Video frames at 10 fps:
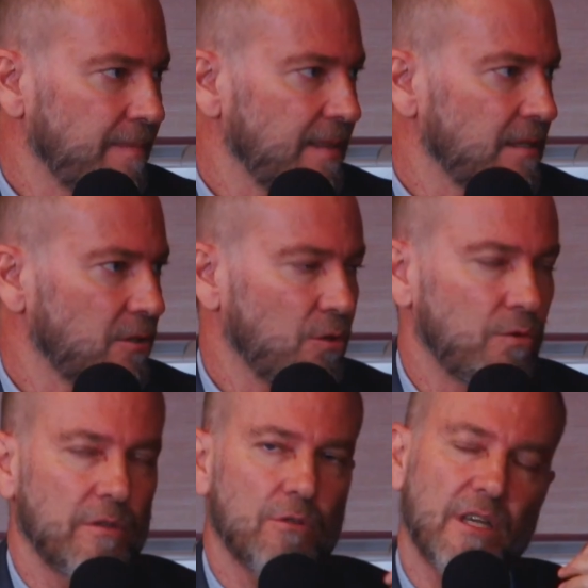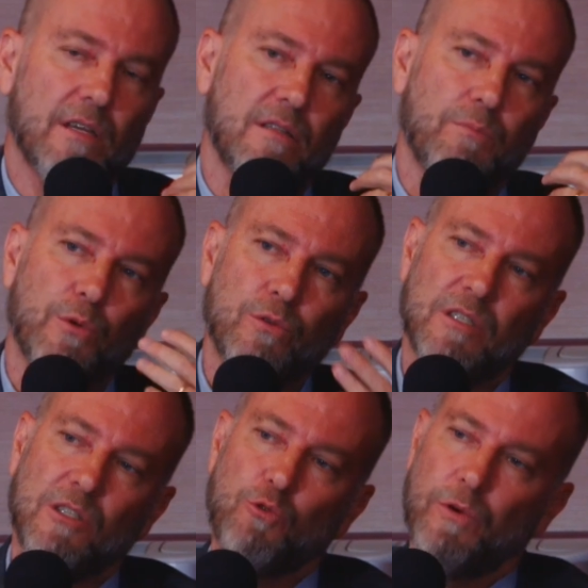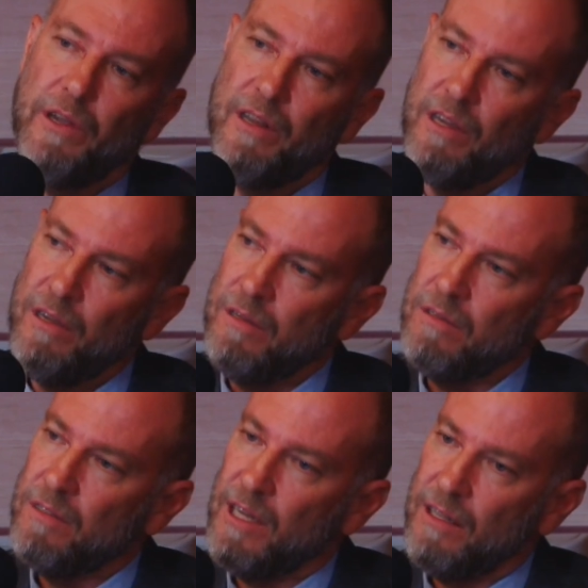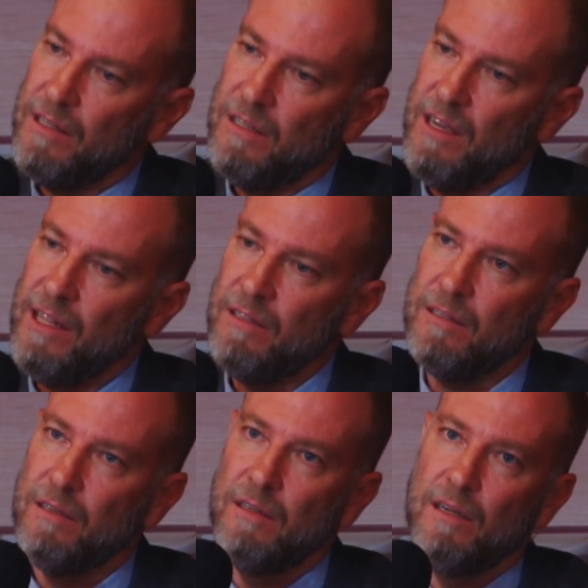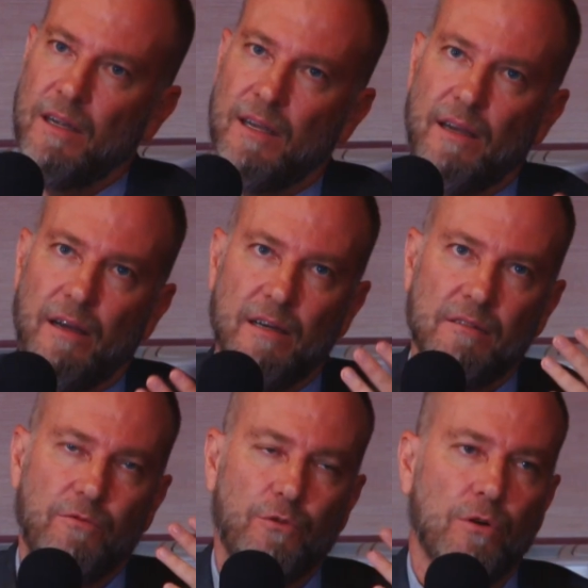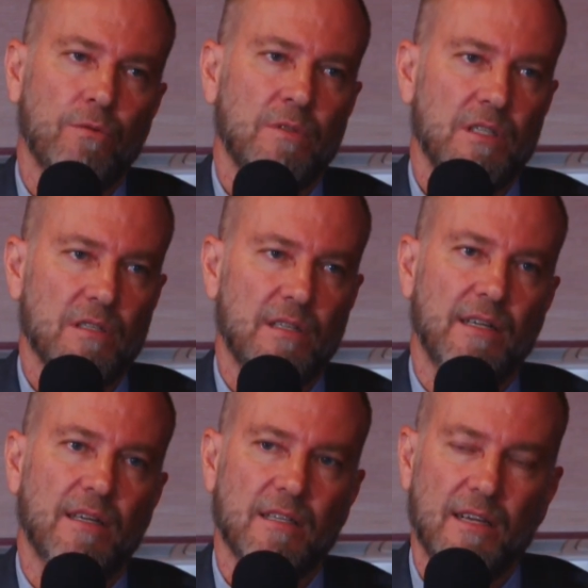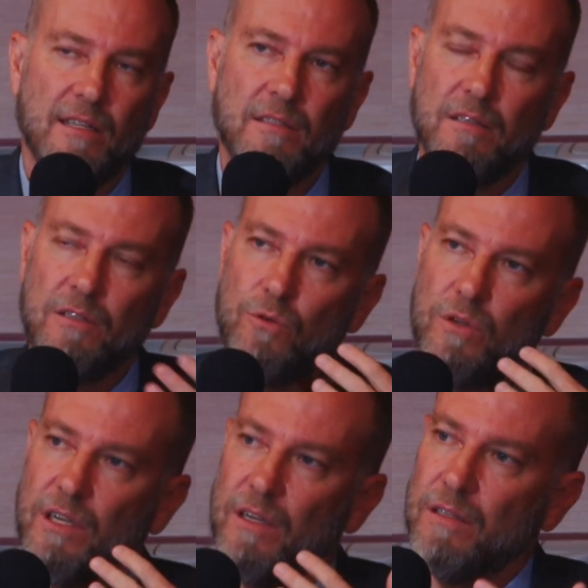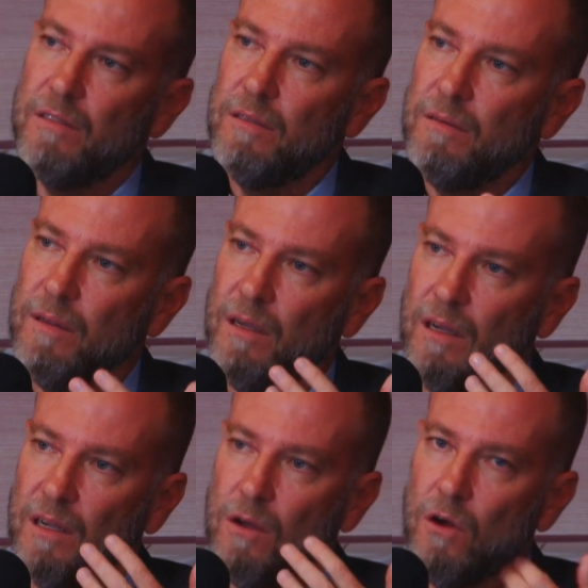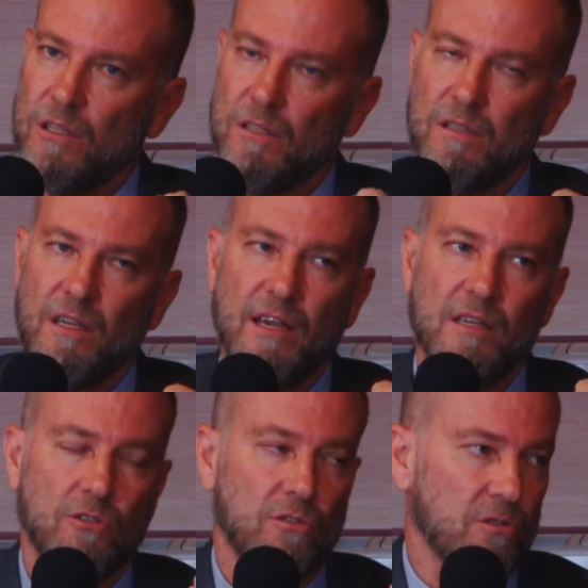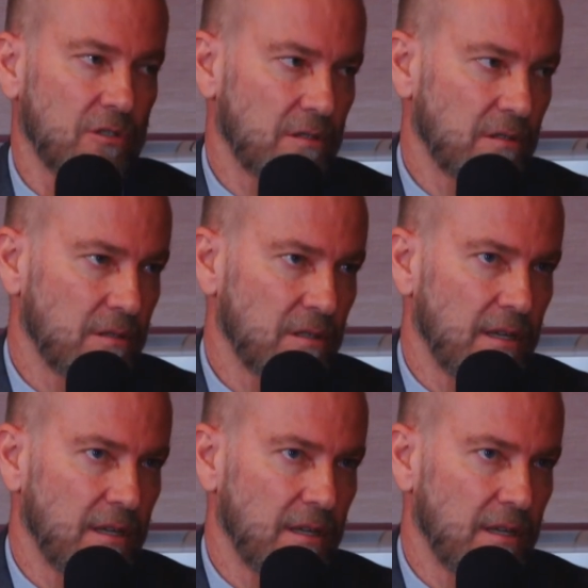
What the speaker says: Hmm. So you can input the training data set, and from this data set, you can got the answers.